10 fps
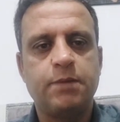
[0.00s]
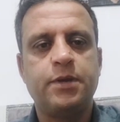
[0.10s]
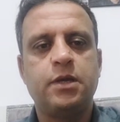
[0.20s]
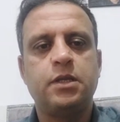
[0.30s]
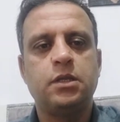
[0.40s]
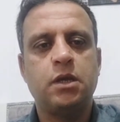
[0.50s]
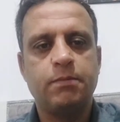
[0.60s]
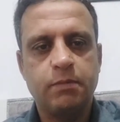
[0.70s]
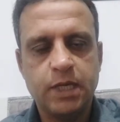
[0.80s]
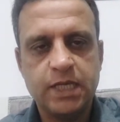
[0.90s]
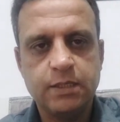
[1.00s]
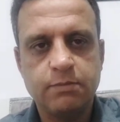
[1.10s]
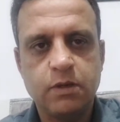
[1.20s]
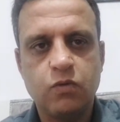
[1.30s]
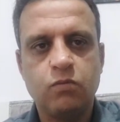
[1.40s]
It targets users who
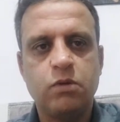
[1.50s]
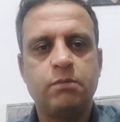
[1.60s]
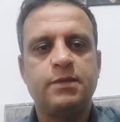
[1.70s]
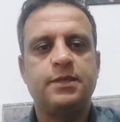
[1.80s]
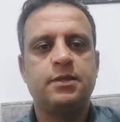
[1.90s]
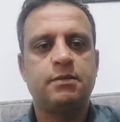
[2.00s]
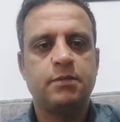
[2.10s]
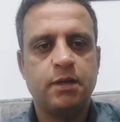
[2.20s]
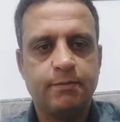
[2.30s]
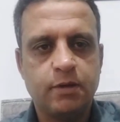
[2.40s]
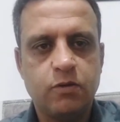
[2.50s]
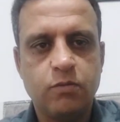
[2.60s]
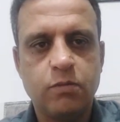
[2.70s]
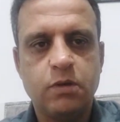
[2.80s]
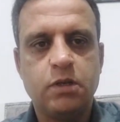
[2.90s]
want a large screen,
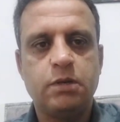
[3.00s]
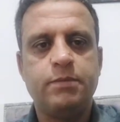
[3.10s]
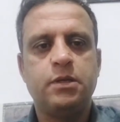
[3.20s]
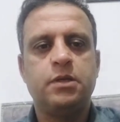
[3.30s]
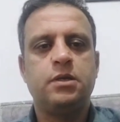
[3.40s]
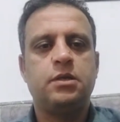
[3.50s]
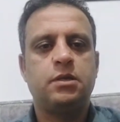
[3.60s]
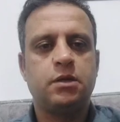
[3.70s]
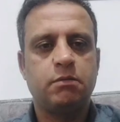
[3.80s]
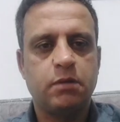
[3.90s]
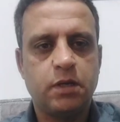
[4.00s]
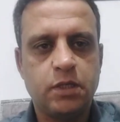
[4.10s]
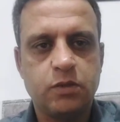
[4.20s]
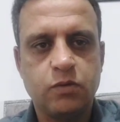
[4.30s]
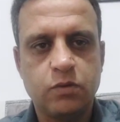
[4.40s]
long battery life, a decent
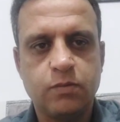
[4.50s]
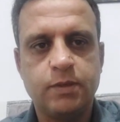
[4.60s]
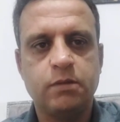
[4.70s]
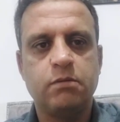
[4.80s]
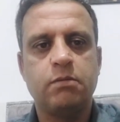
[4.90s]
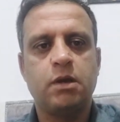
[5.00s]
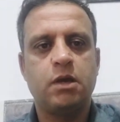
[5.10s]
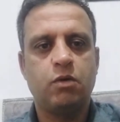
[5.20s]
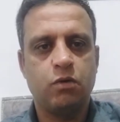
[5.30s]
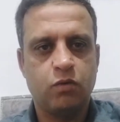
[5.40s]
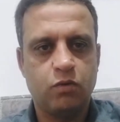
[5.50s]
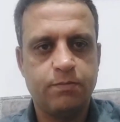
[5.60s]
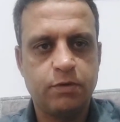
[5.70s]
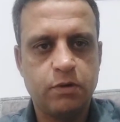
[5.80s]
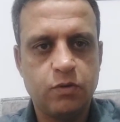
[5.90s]
camera, and the reassurance
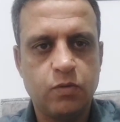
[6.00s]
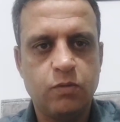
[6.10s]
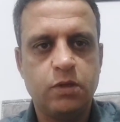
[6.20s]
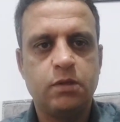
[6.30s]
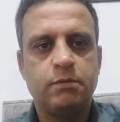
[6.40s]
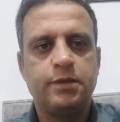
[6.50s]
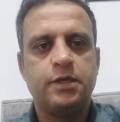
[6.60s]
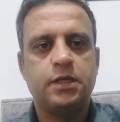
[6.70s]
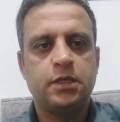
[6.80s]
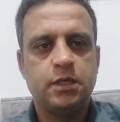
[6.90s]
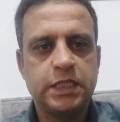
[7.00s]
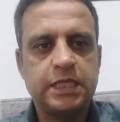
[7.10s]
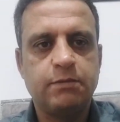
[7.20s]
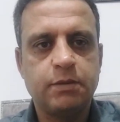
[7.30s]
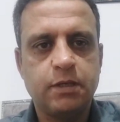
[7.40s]
of Samsung's software support,
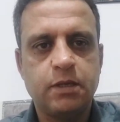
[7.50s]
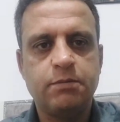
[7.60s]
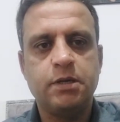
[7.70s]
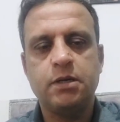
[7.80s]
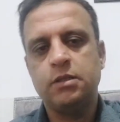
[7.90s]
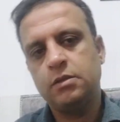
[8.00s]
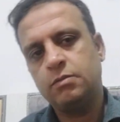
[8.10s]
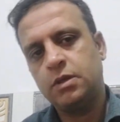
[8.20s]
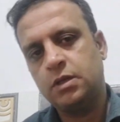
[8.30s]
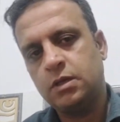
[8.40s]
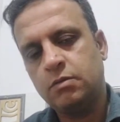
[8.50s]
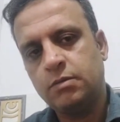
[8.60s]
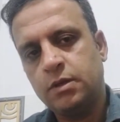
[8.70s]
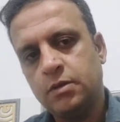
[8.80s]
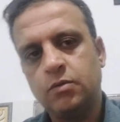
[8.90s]
all without blowing the budget.